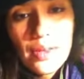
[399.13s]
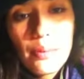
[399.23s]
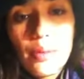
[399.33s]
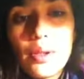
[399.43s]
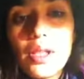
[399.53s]

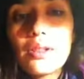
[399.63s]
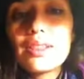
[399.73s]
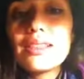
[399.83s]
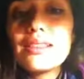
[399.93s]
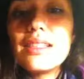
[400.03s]
The boy
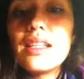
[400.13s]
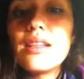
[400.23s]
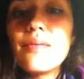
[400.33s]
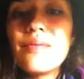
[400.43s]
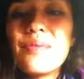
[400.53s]
looked at
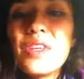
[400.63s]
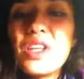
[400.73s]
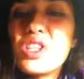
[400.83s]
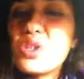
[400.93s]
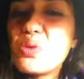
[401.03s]
T.
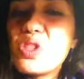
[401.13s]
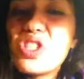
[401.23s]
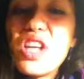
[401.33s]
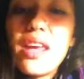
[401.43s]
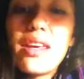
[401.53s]
She was
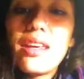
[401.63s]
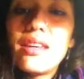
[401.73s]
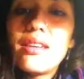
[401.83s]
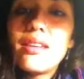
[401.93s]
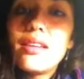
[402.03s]

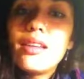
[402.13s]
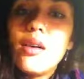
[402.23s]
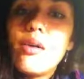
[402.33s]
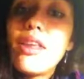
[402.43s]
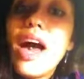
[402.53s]
shaking,
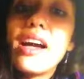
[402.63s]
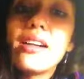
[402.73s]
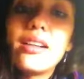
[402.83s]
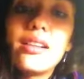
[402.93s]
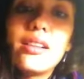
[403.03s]
with
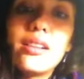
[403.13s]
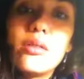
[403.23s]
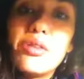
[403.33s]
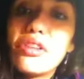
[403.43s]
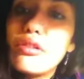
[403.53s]
anger,
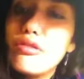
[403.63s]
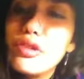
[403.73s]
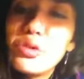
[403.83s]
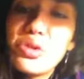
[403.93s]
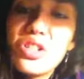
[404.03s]
with
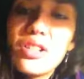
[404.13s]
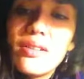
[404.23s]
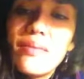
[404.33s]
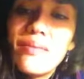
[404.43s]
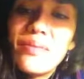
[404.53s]
confusion.
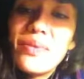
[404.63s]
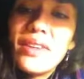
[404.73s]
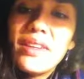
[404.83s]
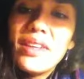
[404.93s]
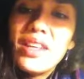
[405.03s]

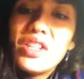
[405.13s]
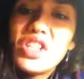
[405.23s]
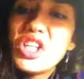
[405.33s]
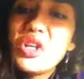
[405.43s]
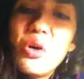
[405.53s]

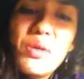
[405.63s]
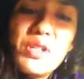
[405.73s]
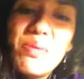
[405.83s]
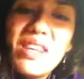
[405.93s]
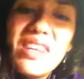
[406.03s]
She had
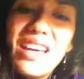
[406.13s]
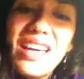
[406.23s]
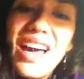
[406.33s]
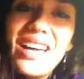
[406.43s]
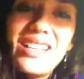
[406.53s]
always been their
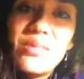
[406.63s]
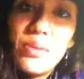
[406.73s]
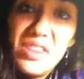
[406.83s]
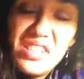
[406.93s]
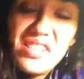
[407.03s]
guide,
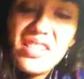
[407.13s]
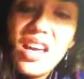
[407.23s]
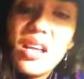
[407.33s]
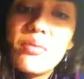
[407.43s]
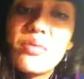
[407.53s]
but this
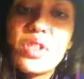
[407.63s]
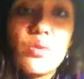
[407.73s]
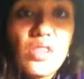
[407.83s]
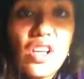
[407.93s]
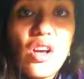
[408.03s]
time she
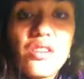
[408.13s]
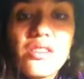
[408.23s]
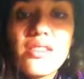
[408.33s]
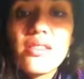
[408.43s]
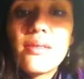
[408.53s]
was
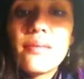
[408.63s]
lost.